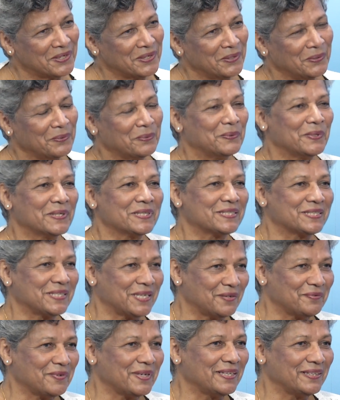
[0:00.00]
who are
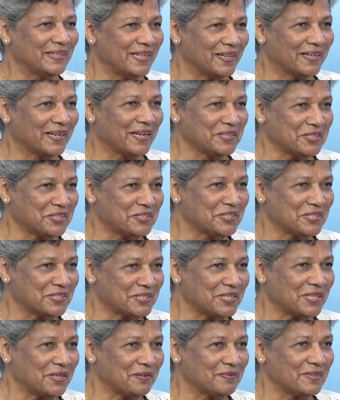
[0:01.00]
serving their national
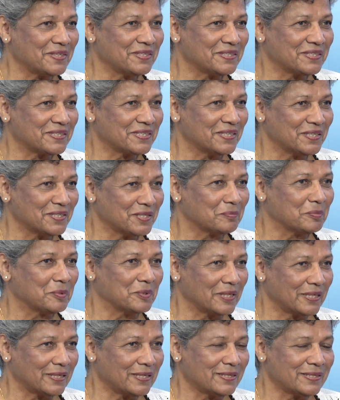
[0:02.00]
service in the
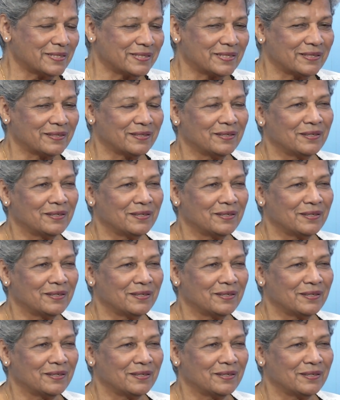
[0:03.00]
police,